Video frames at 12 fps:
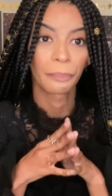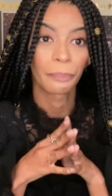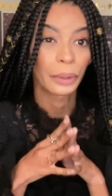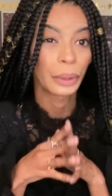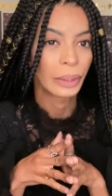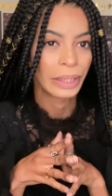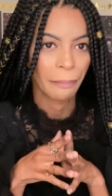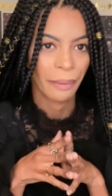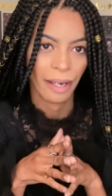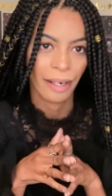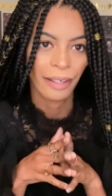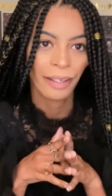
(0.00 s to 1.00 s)

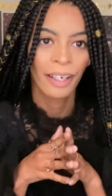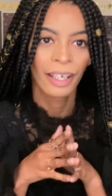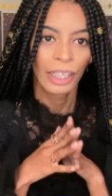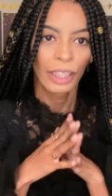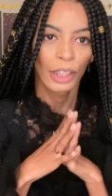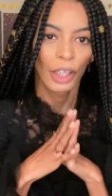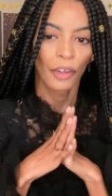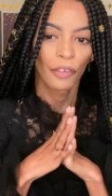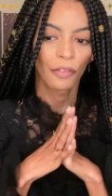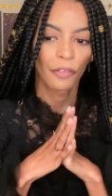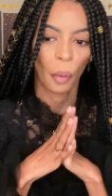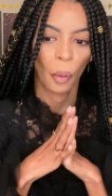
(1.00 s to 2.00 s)
BeautyBay
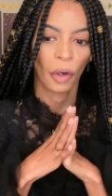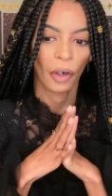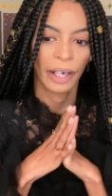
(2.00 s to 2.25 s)
for